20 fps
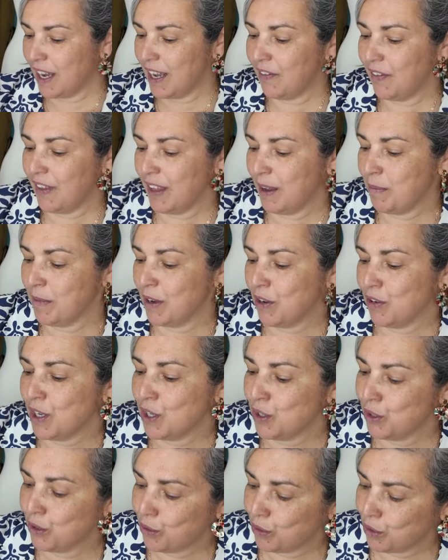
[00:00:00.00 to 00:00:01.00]
and then I'm gonna
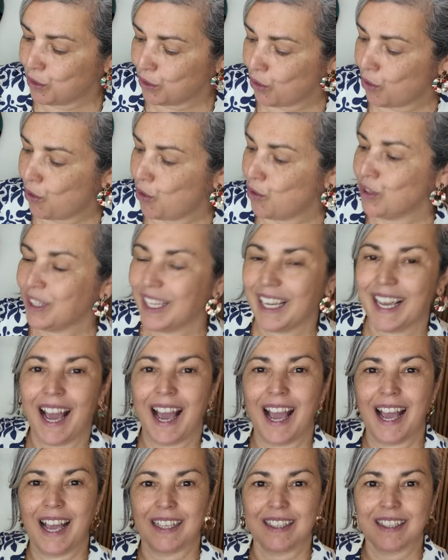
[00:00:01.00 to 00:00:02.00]
use all the
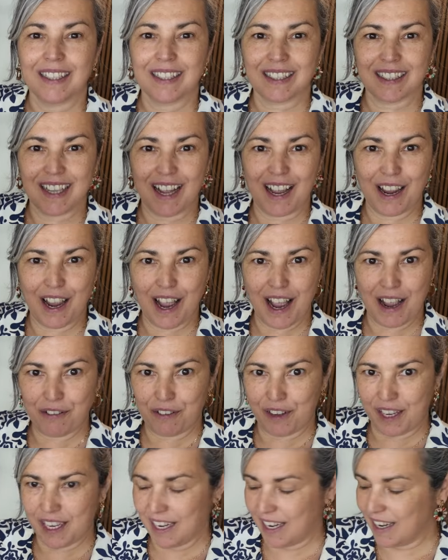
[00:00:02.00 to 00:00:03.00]
cuts that I
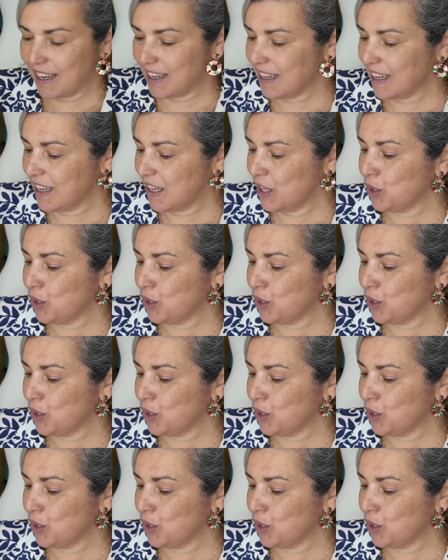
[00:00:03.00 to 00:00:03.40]
have here